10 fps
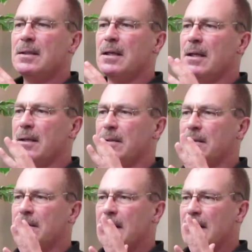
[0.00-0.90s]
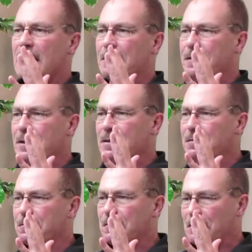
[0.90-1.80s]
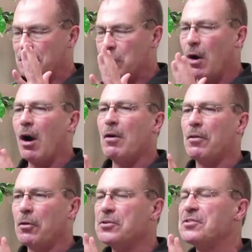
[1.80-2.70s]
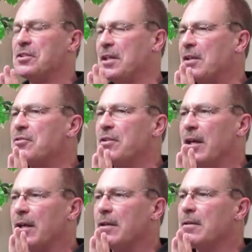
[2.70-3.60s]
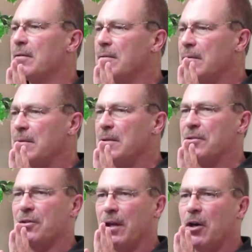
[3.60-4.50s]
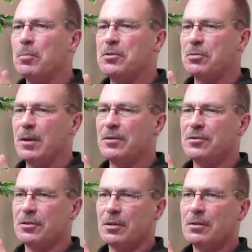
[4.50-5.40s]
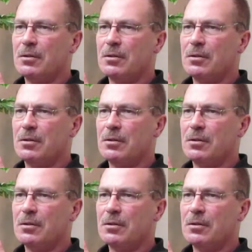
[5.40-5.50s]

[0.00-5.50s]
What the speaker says: And I think if you are those things, then it's going to help you tremendously.